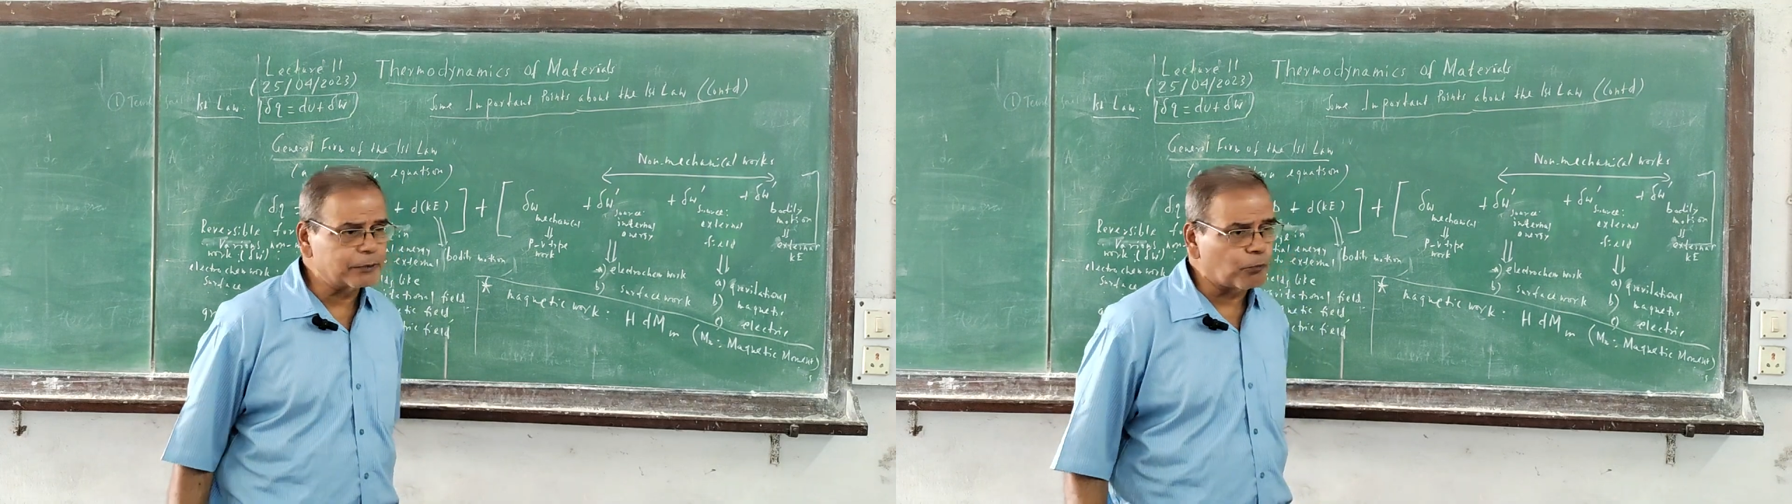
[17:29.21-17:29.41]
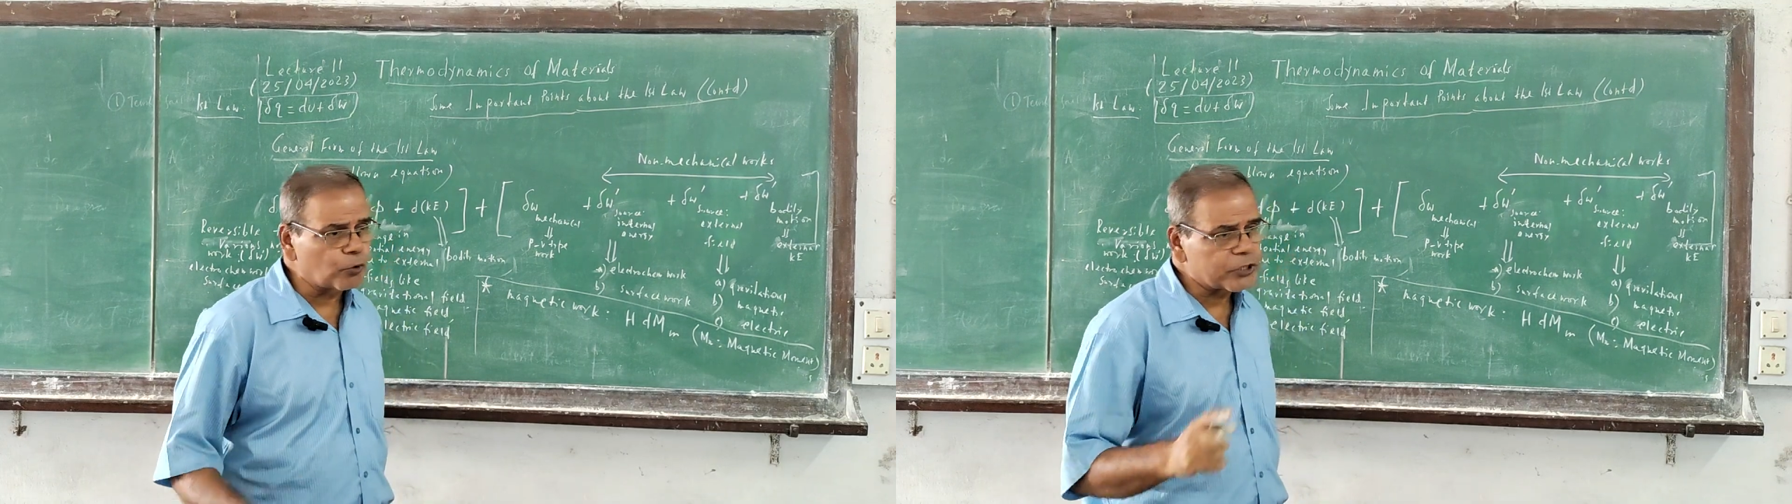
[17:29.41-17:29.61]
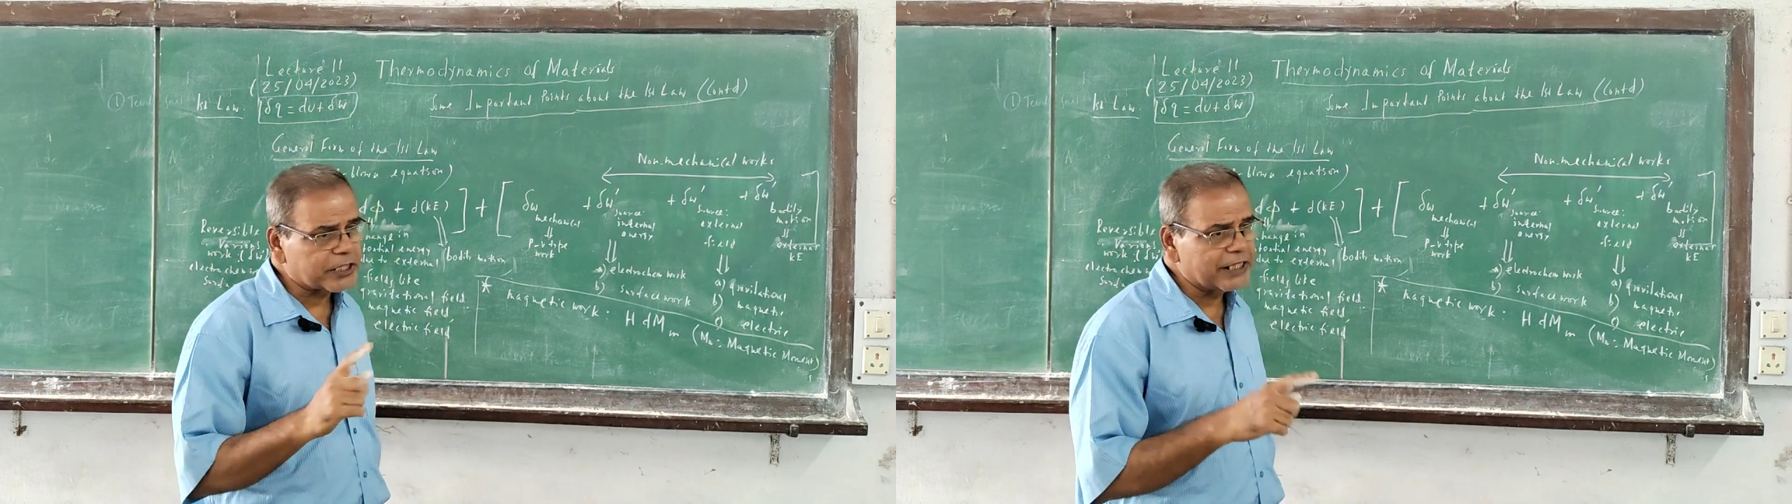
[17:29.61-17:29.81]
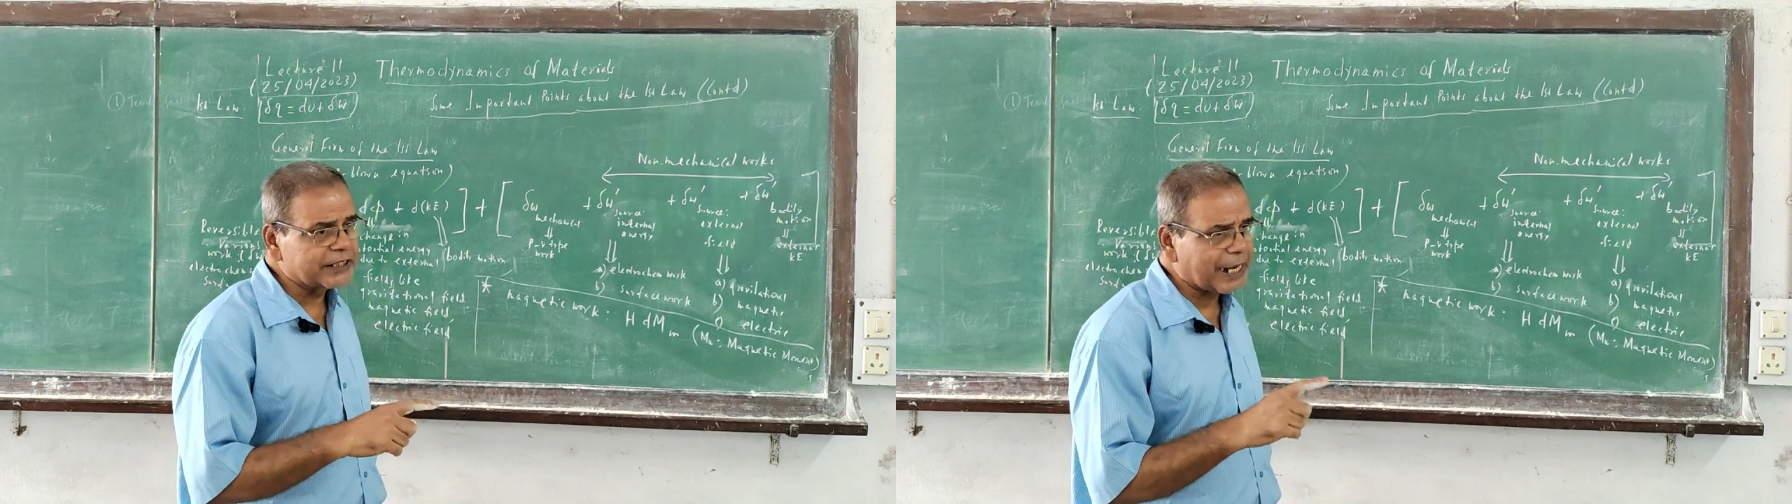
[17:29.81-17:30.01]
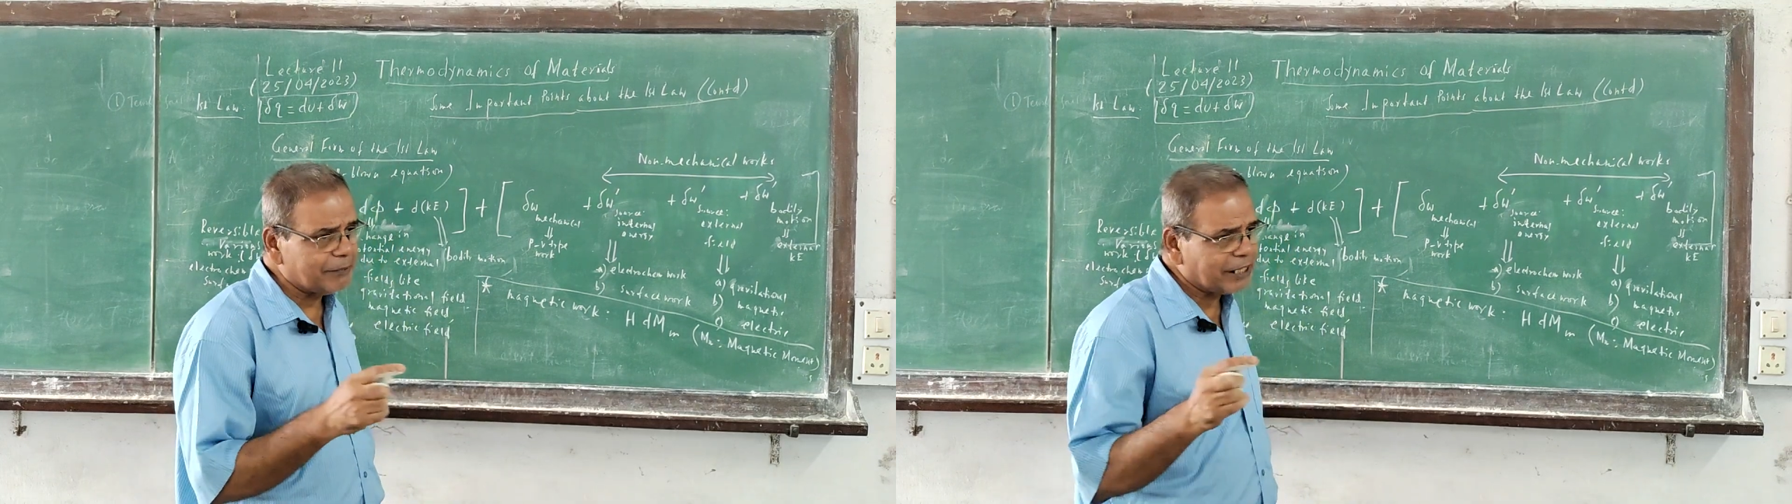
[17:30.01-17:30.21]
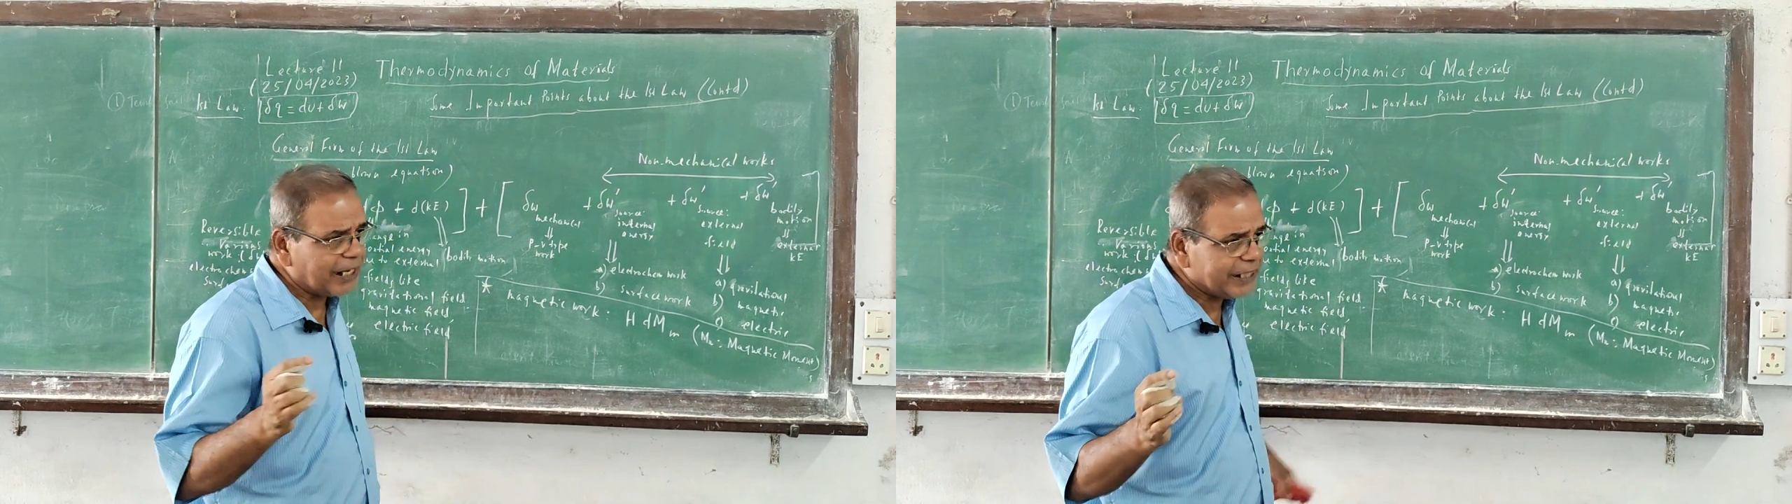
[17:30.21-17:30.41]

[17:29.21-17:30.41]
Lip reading: is pole strength times the